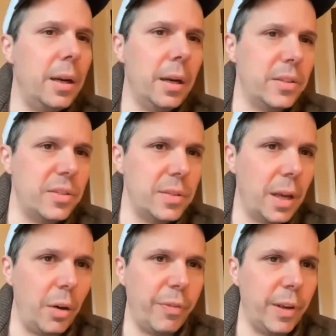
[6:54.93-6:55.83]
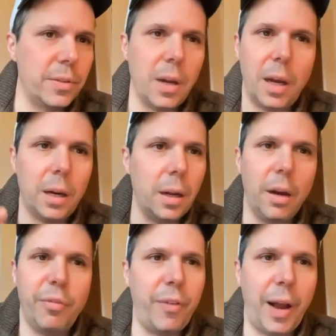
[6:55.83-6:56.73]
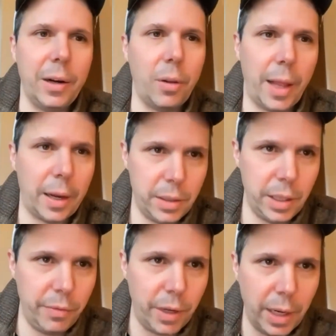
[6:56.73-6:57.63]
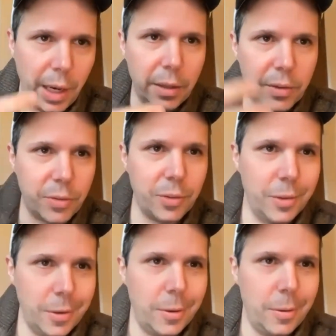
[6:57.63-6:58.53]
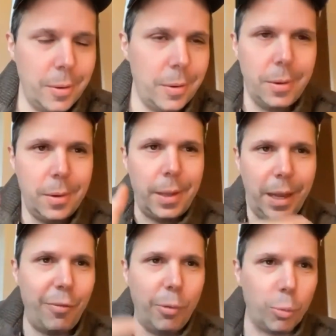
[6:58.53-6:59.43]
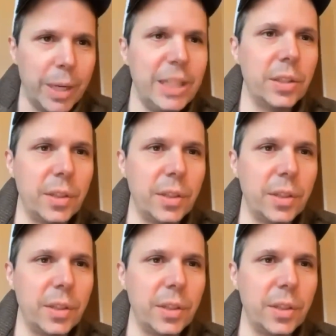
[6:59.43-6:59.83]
in itself is not a final activity. It reaches